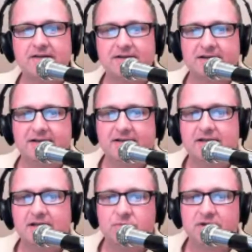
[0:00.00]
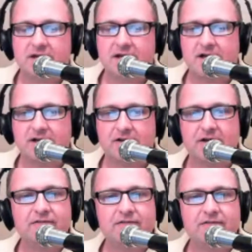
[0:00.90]
elite teams down here,
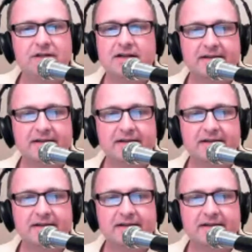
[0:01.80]
even the